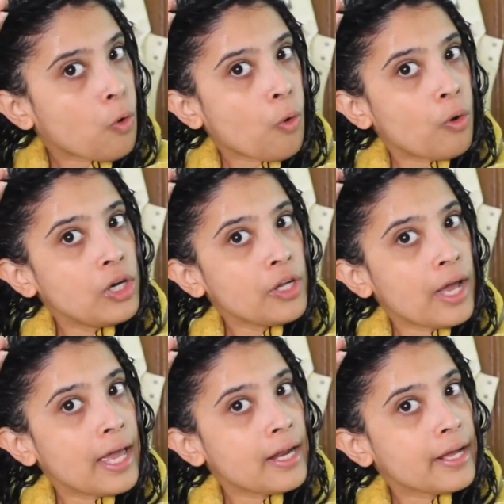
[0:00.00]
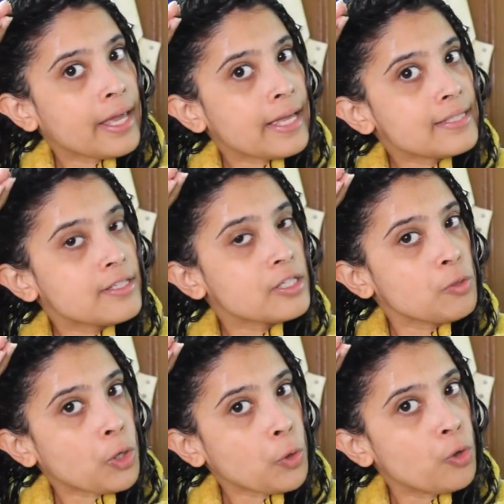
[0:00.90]
hold your hair against,
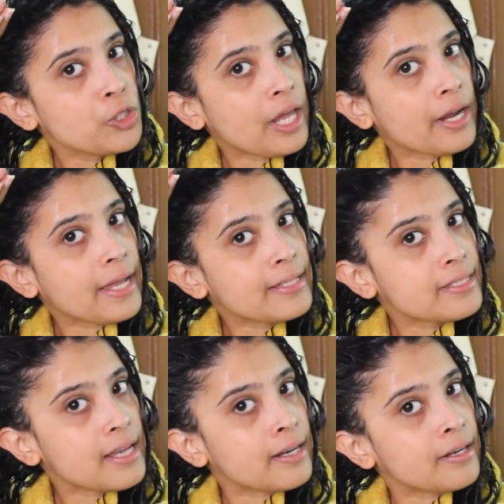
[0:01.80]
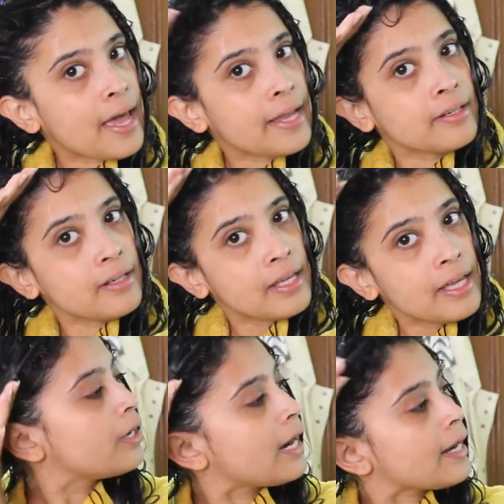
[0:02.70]
you want to hold your hair against at a diagonal.
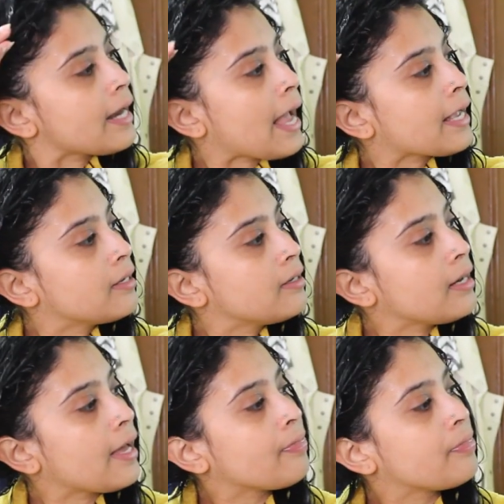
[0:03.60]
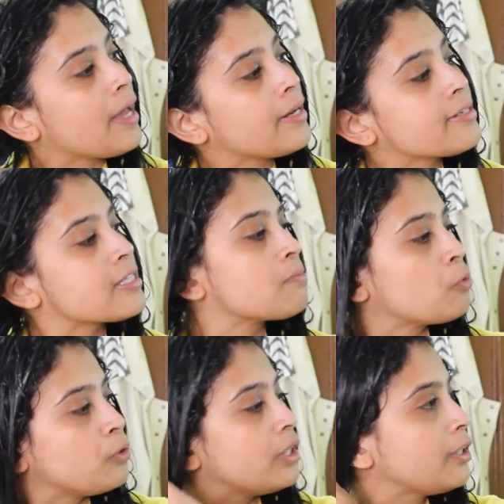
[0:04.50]
Put it at an angle and then
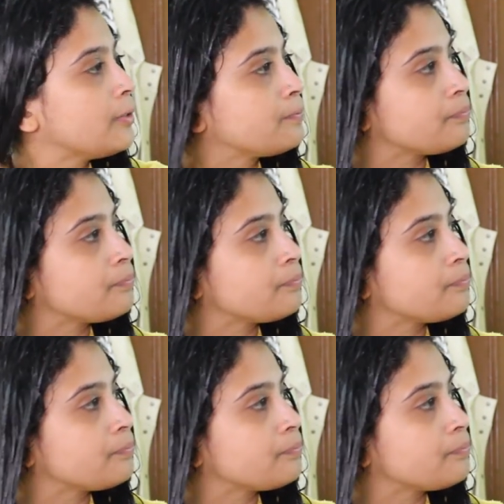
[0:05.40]
smooth it.